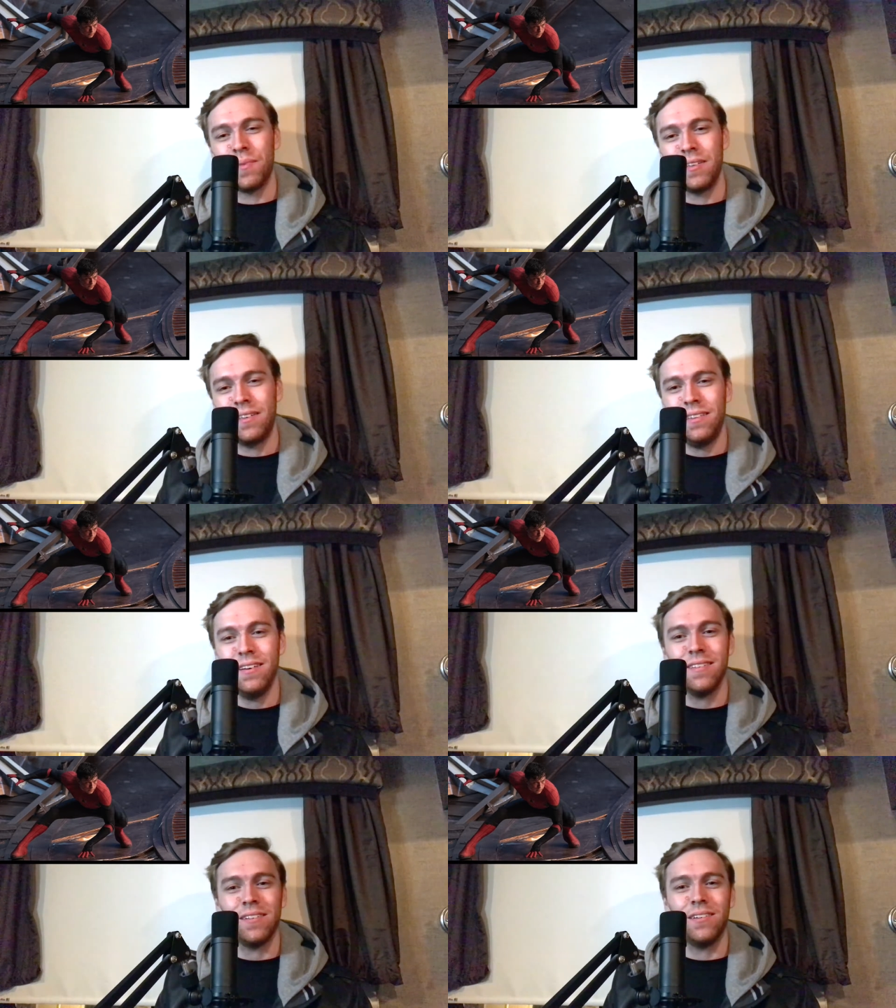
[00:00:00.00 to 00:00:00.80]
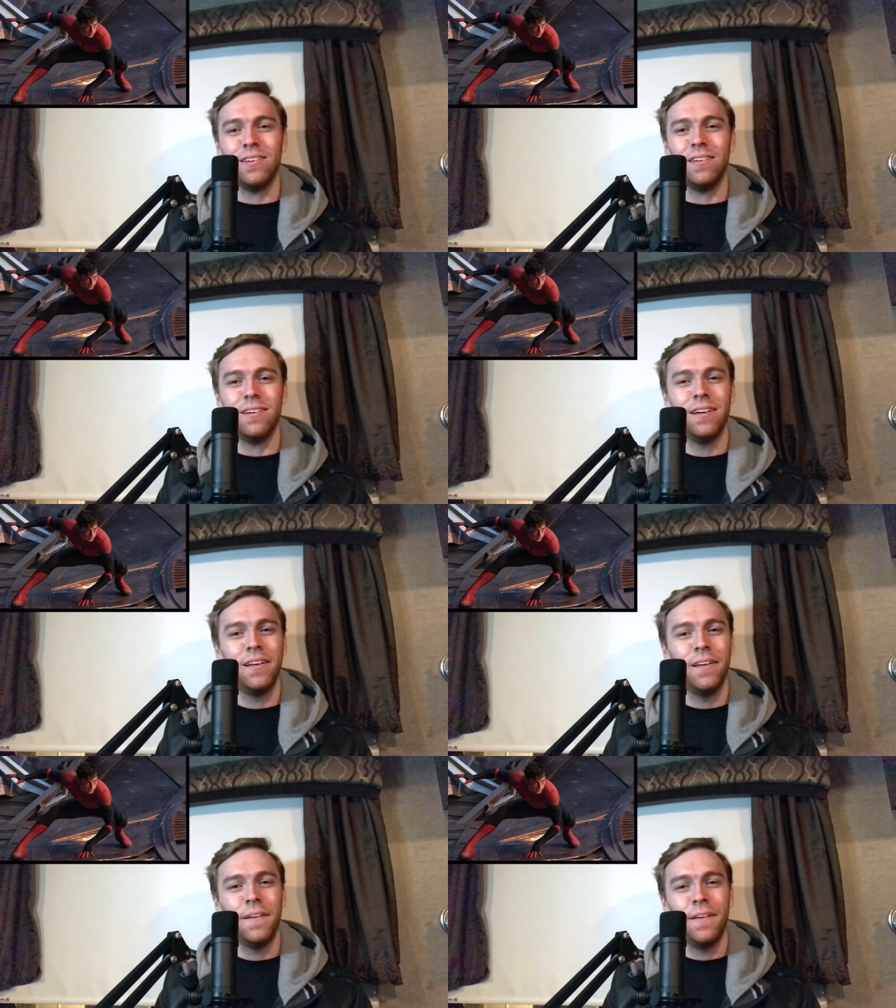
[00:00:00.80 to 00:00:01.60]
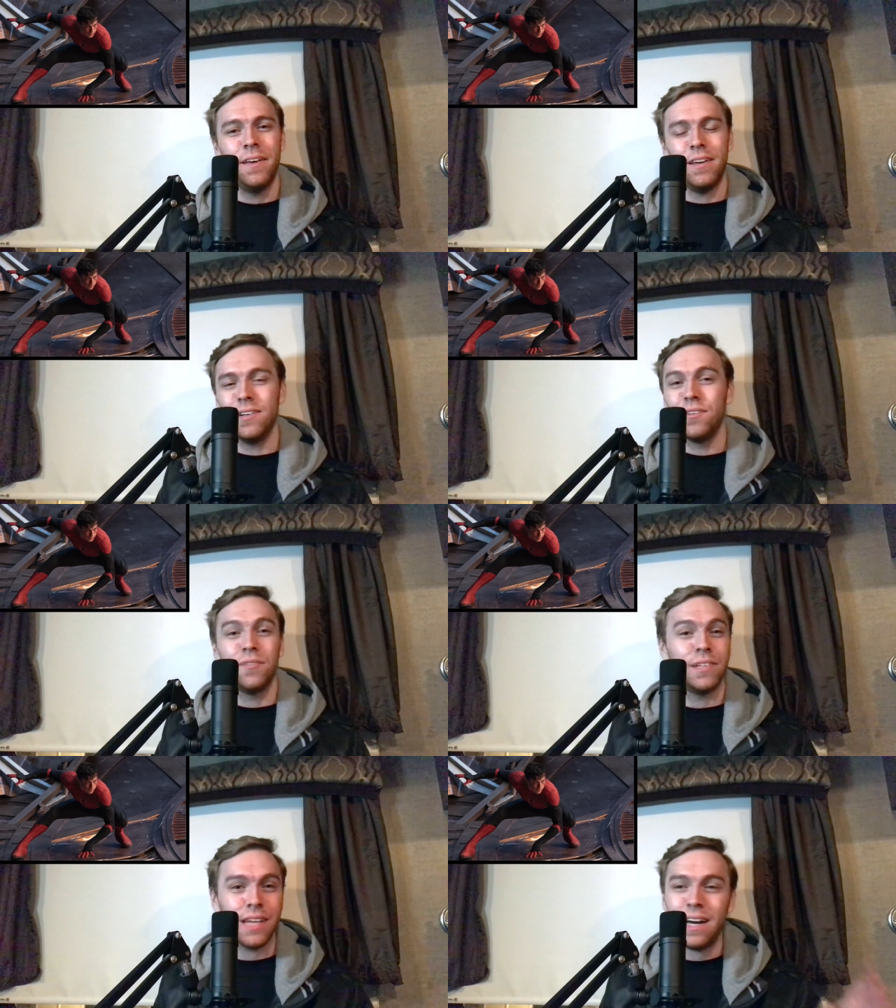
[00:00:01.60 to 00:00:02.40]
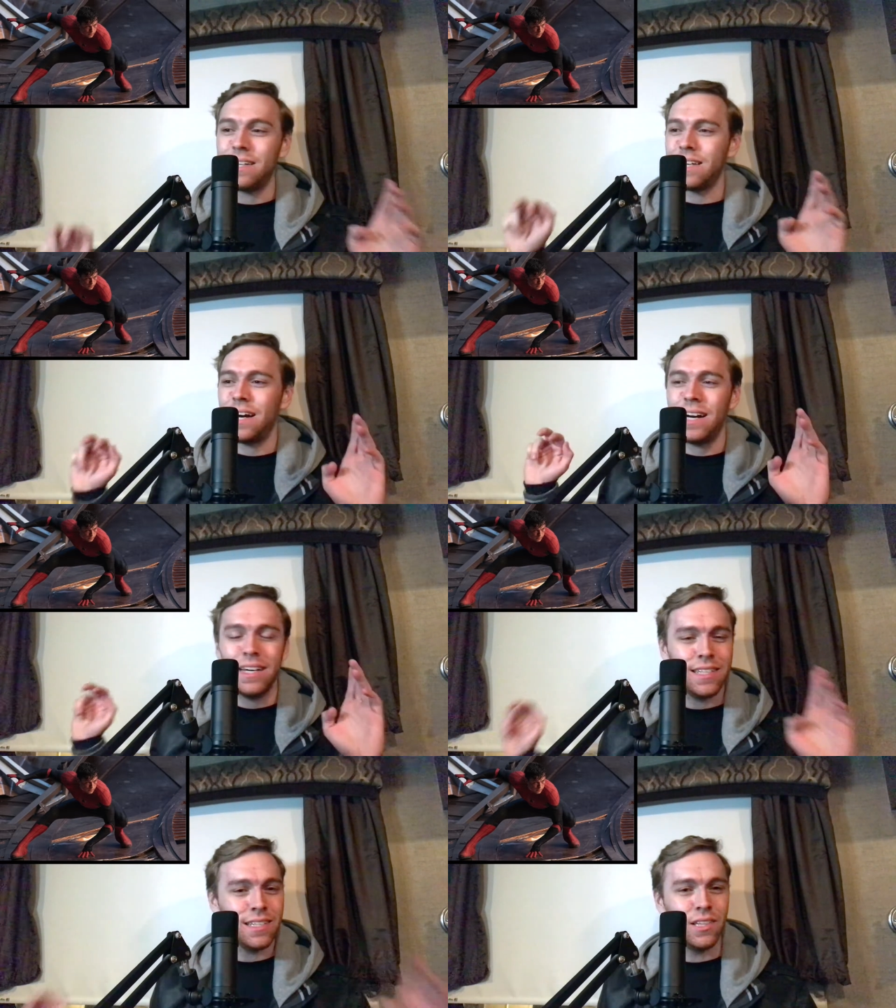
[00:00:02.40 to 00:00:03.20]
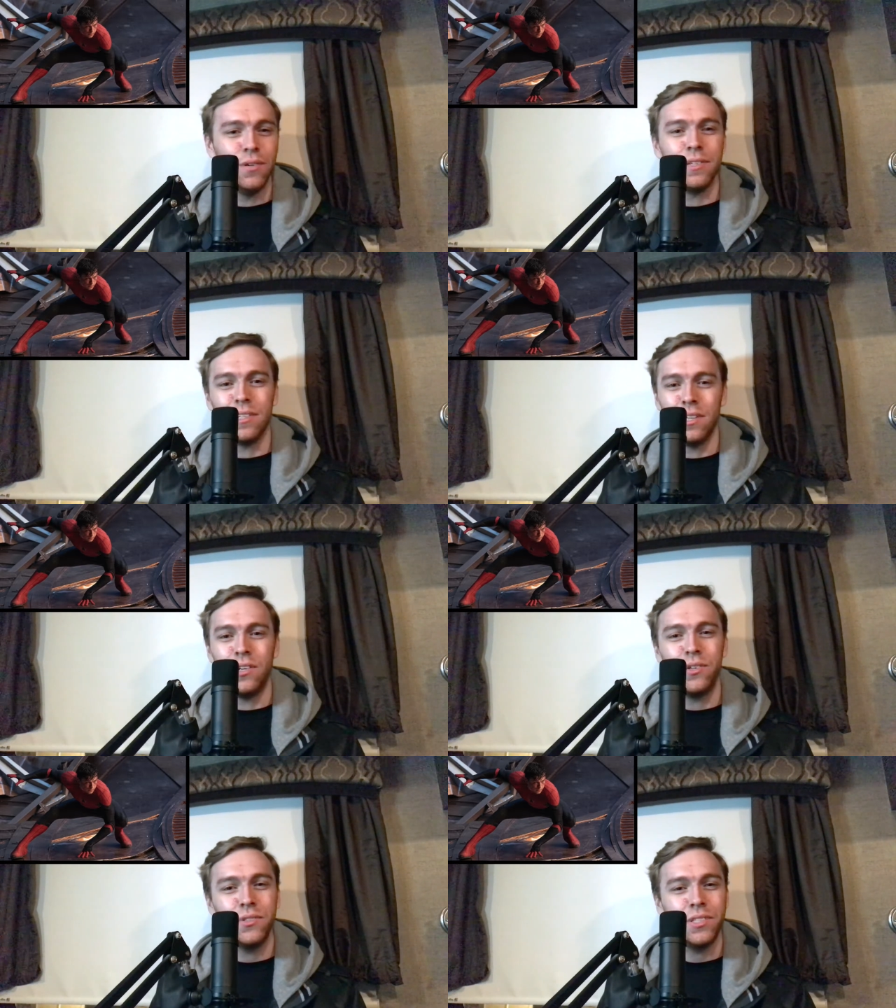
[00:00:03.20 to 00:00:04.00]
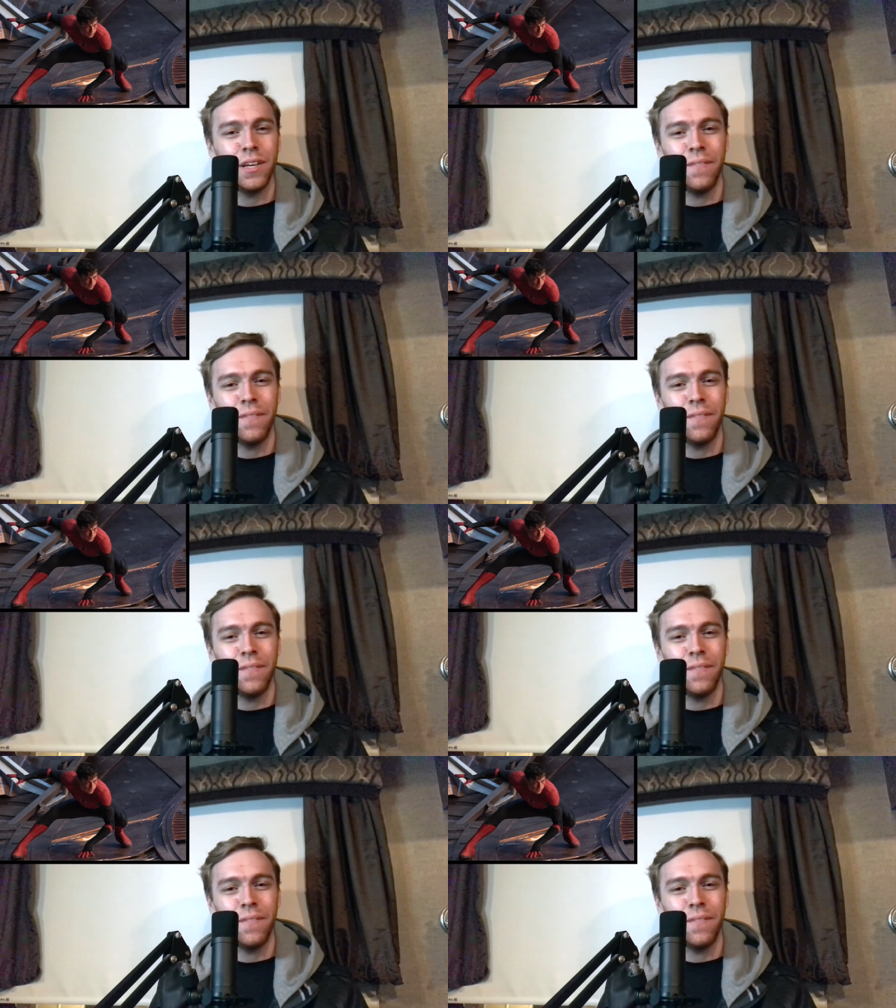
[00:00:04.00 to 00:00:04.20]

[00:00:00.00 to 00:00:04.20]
He does it all. He goes through his highest highs, his lowest lows.